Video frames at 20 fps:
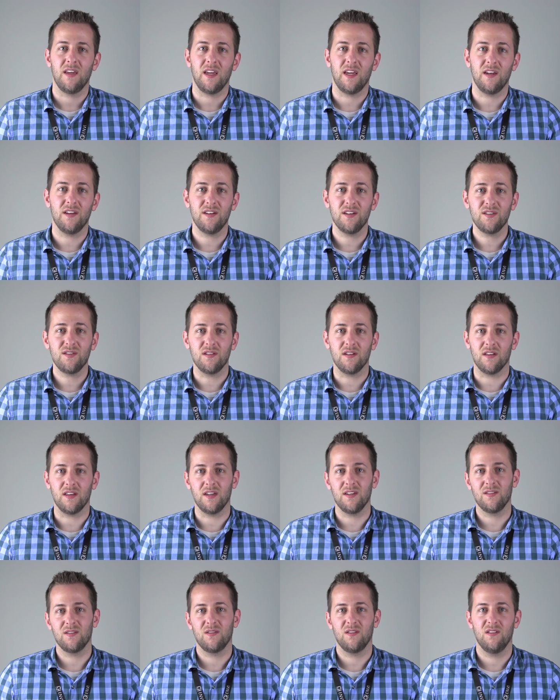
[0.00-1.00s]
In addition to
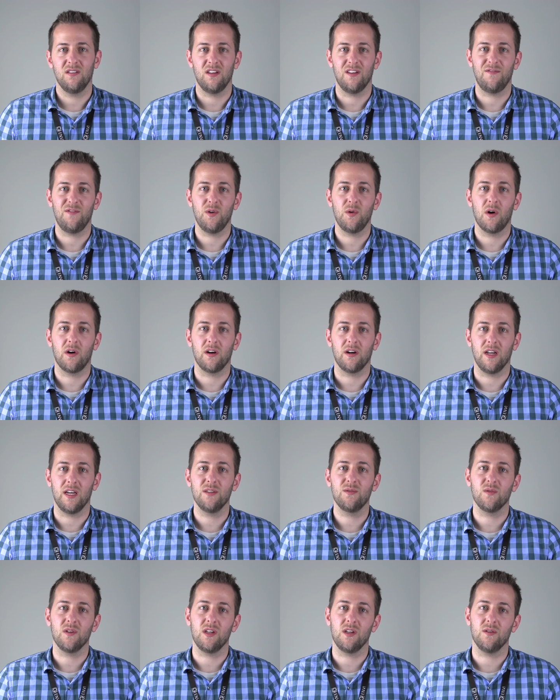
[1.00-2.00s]
this, if you are an
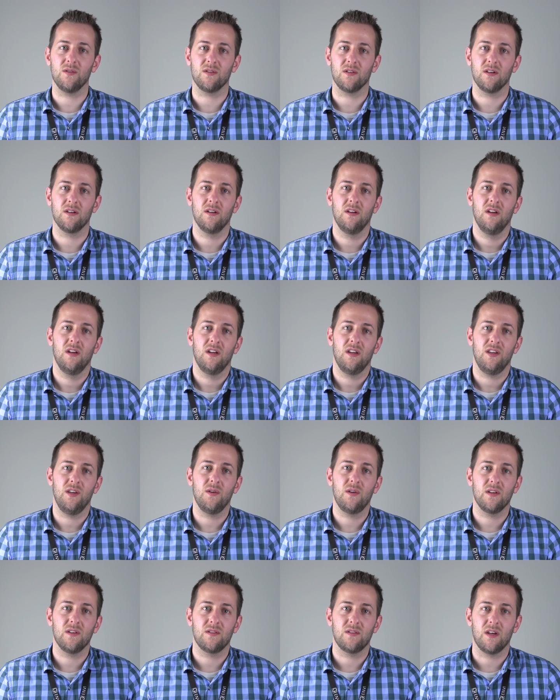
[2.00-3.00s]
Esri user,
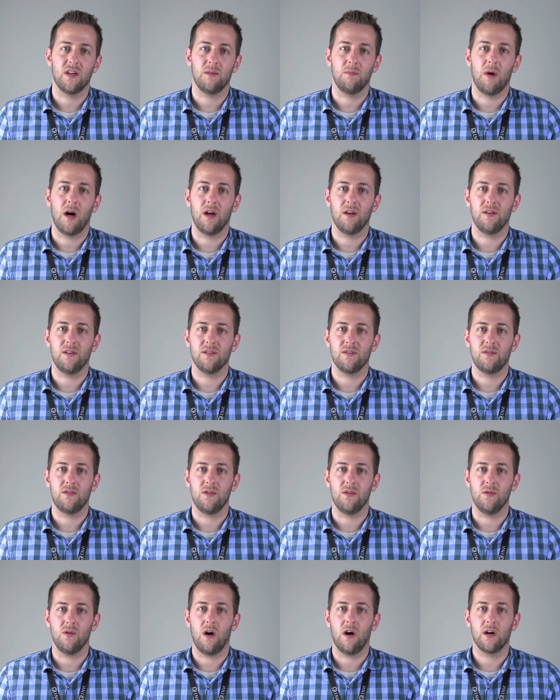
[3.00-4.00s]
you can send models
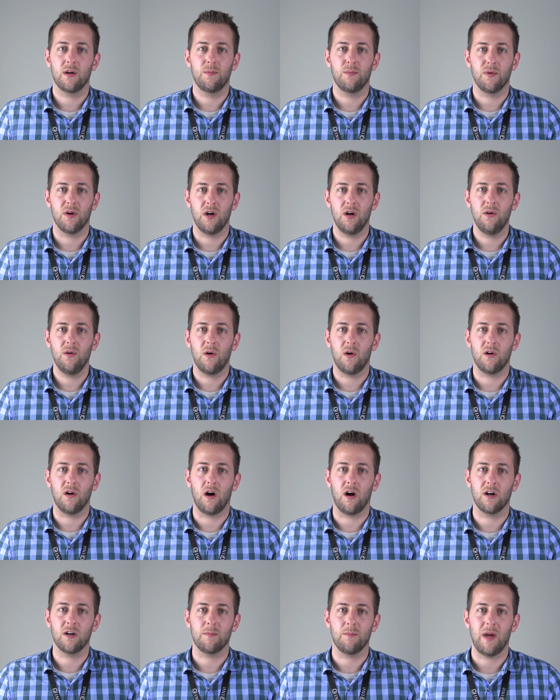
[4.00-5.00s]
to ArcPro
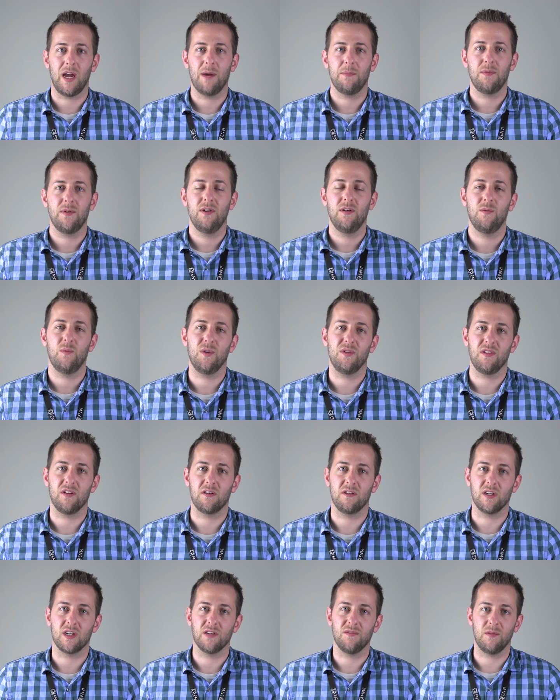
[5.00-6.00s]
or ArcMap with the
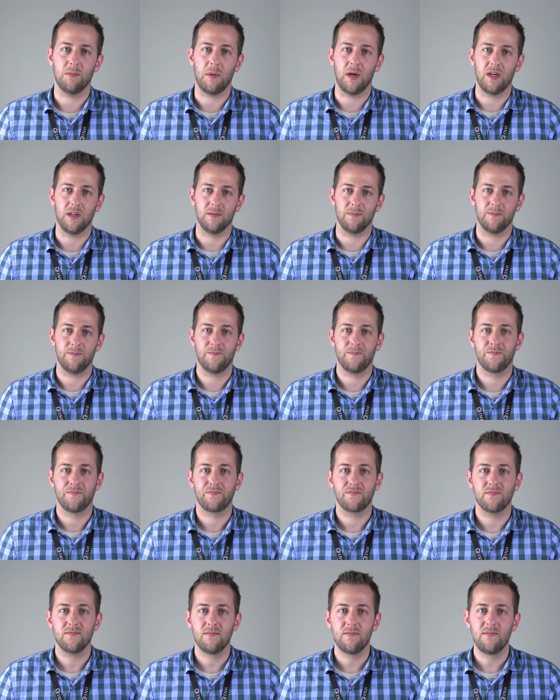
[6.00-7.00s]
click of a button.
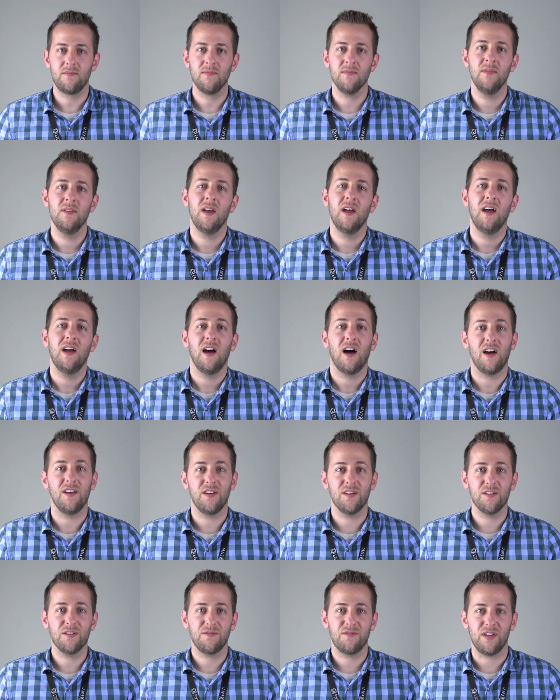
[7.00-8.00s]

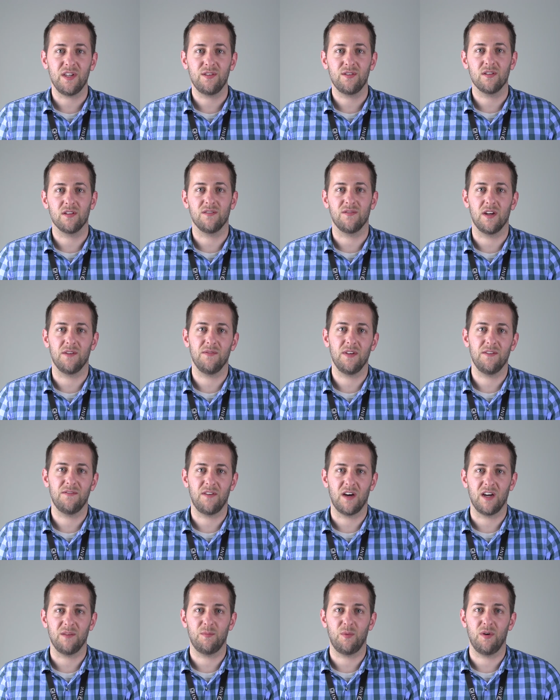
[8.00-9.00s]
Another feature of ENVI
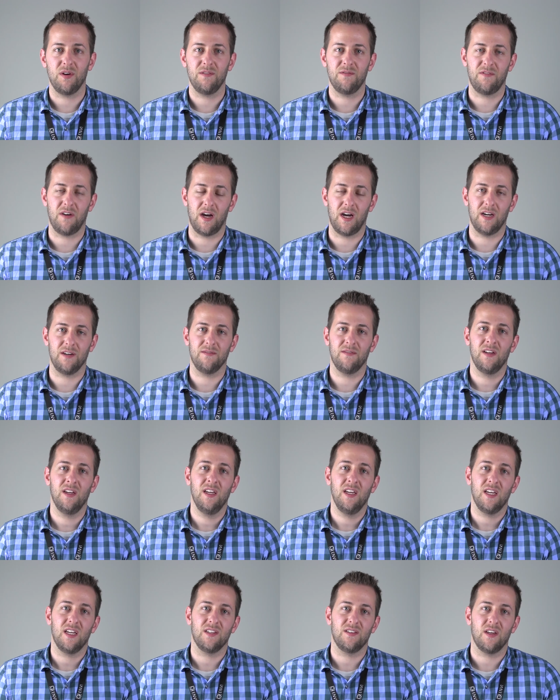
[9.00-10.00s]
5.5
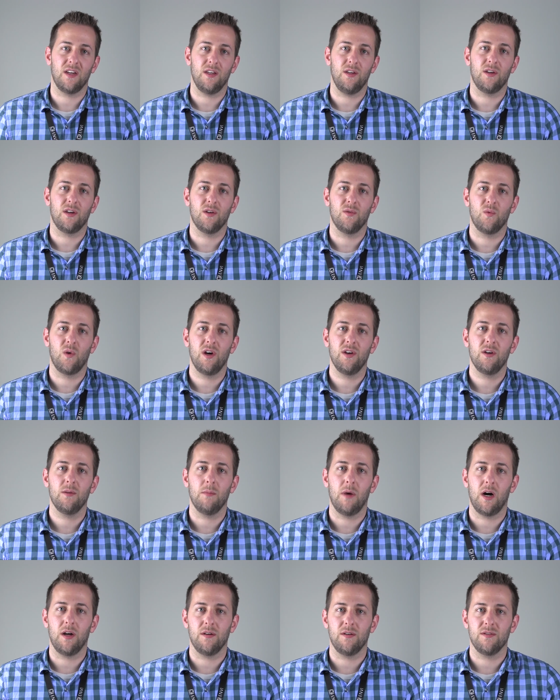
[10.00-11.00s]
is that you can run your
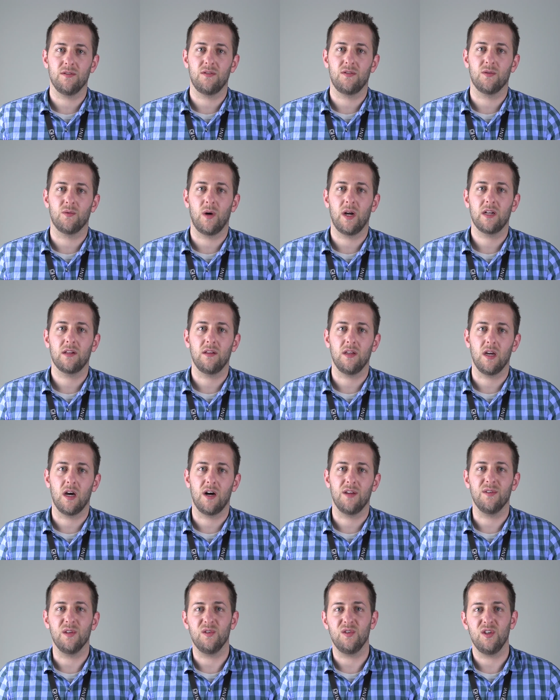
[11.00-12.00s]
models directly
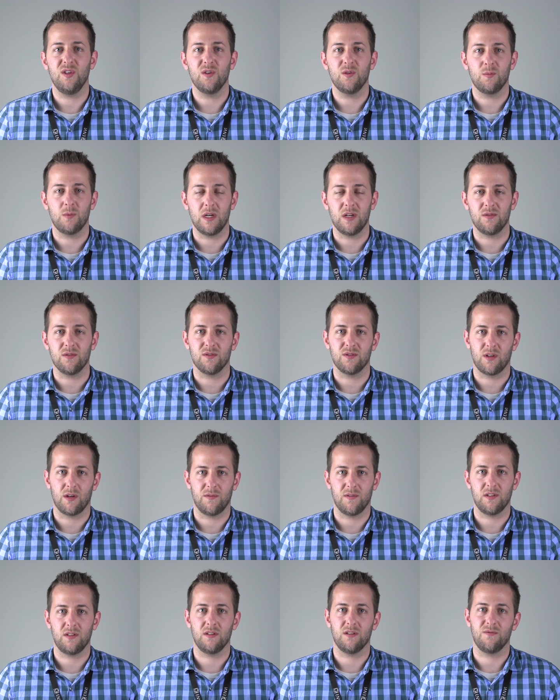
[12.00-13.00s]
on the Geospatial
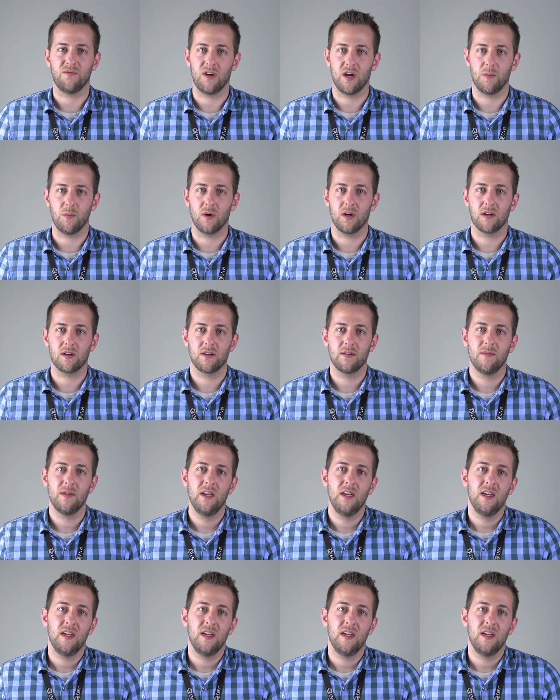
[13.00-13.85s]
Services Framework.